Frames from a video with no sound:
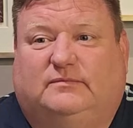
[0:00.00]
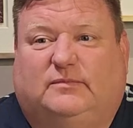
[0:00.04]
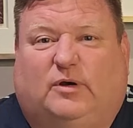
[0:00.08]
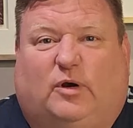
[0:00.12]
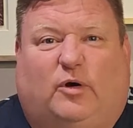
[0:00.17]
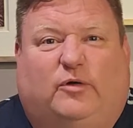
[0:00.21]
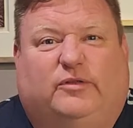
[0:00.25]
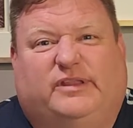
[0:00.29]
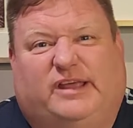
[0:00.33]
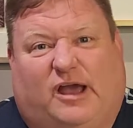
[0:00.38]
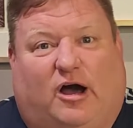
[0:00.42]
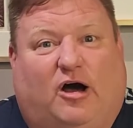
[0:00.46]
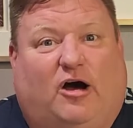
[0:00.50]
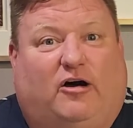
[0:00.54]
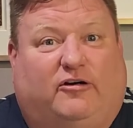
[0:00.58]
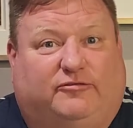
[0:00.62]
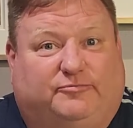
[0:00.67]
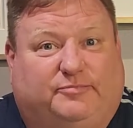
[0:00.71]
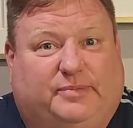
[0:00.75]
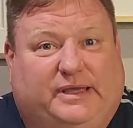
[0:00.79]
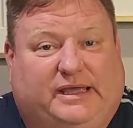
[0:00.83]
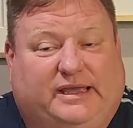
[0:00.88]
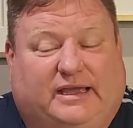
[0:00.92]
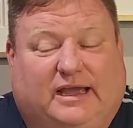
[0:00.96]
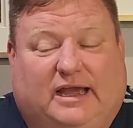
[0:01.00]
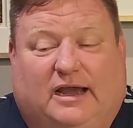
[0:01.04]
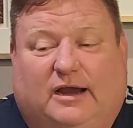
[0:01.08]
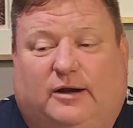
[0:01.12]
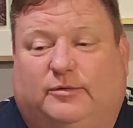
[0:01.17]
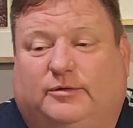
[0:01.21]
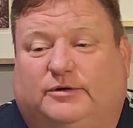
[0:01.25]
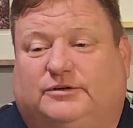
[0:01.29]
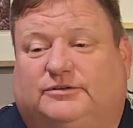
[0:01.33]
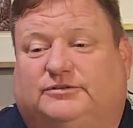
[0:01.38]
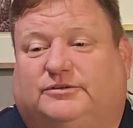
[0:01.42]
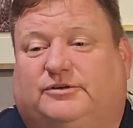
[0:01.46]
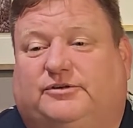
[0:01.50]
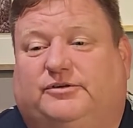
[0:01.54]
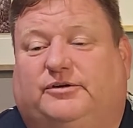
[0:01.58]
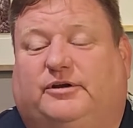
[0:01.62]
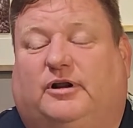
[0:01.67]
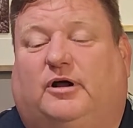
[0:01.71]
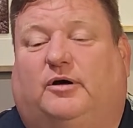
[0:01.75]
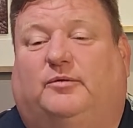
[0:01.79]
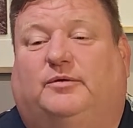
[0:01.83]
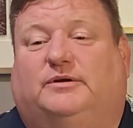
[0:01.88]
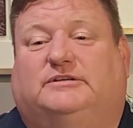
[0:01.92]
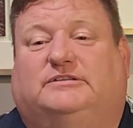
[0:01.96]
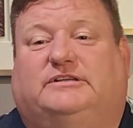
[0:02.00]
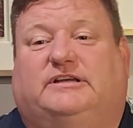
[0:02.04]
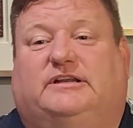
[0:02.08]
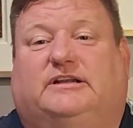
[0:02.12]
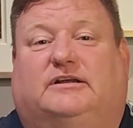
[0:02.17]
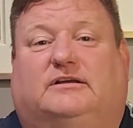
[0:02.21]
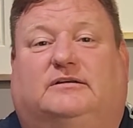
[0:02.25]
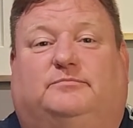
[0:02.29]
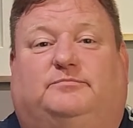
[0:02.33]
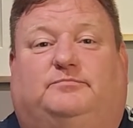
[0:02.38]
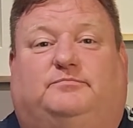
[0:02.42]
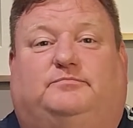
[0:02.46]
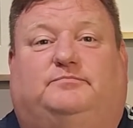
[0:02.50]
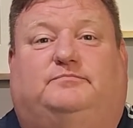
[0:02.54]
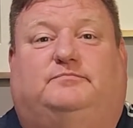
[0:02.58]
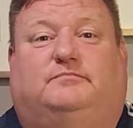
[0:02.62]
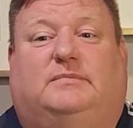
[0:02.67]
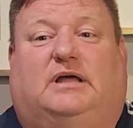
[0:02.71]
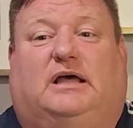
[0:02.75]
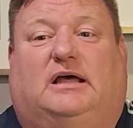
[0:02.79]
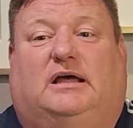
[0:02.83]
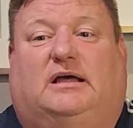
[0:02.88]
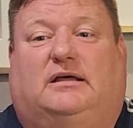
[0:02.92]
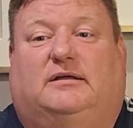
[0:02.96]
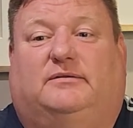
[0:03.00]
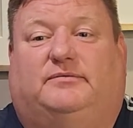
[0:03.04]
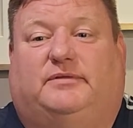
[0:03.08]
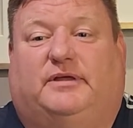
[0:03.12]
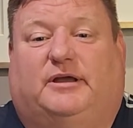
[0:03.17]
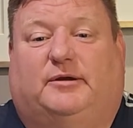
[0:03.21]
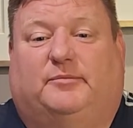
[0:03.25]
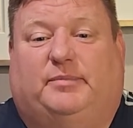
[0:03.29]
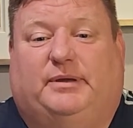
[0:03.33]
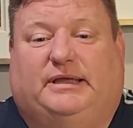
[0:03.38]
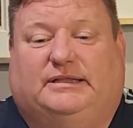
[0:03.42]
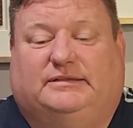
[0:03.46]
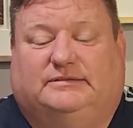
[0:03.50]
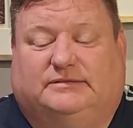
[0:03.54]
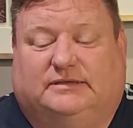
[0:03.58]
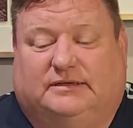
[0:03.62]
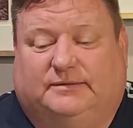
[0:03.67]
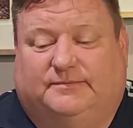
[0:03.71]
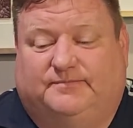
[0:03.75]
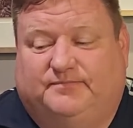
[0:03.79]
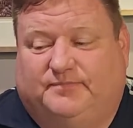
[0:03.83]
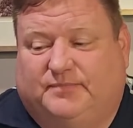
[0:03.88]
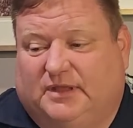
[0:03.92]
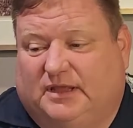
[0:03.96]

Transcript: on the off-peak hours, so you can always get a thing of pizza.